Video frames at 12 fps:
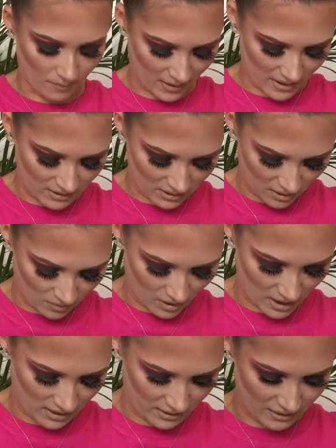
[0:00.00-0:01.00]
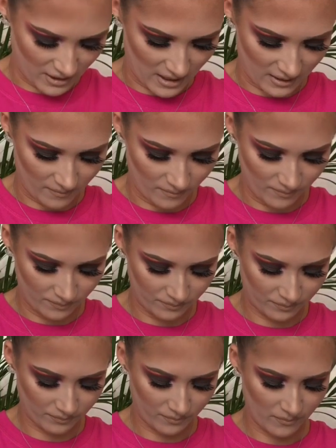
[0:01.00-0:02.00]
bandeau kind of thing.
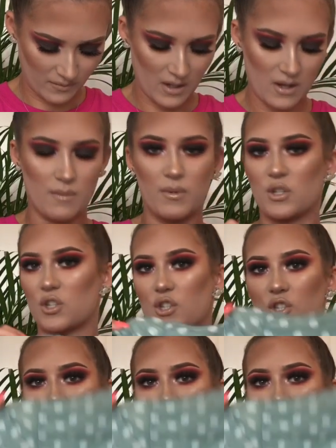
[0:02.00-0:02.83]
It's just